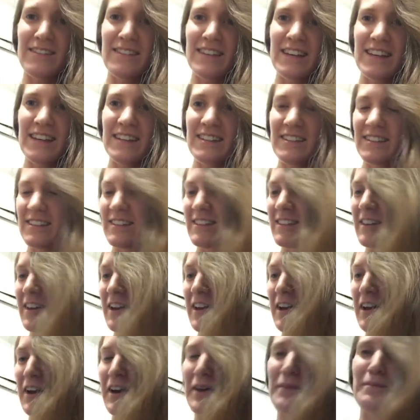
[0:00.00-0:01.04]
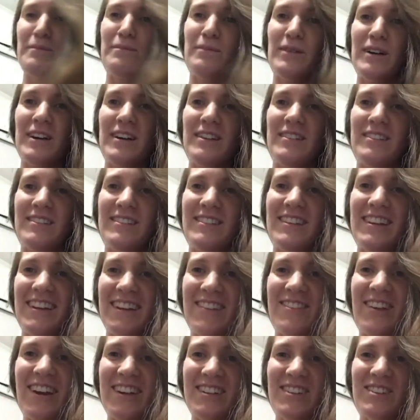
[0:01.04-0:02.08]
of this, um, but
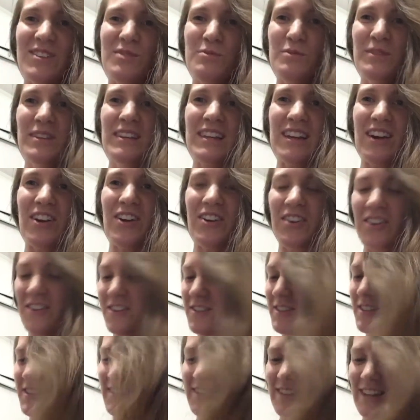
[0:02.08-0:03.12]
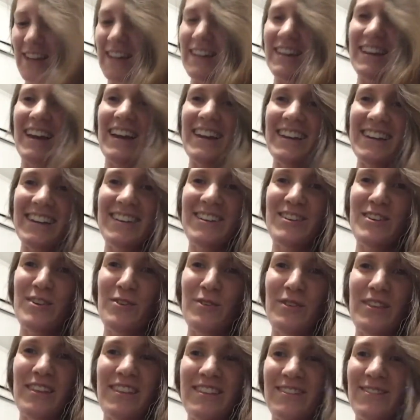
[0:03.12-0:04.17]
it actually really hurts. Like, I didn't
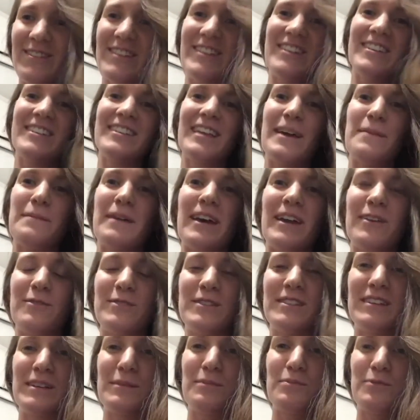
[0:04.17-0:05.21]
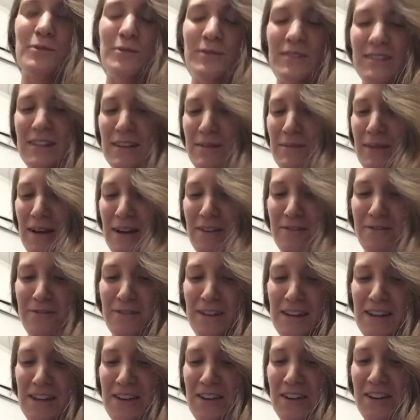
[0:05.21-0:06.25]
know that it would hurt that bad. It was like bruising my
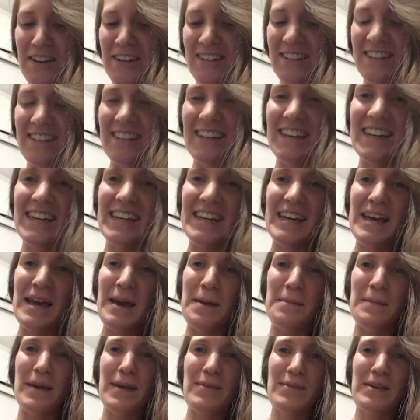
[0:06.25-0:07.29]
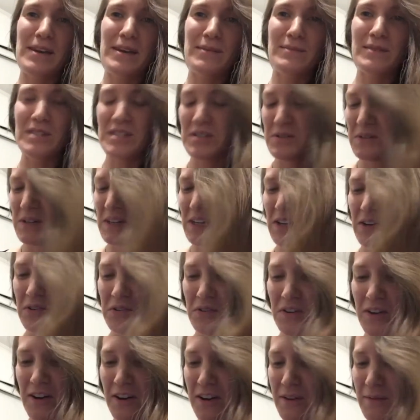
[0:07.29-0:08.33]
fingers. Maybe I'm doing it
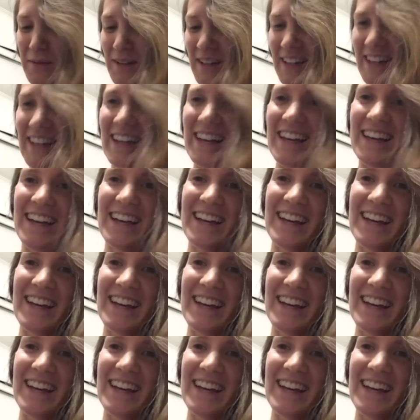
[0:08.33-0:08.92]
wrong, but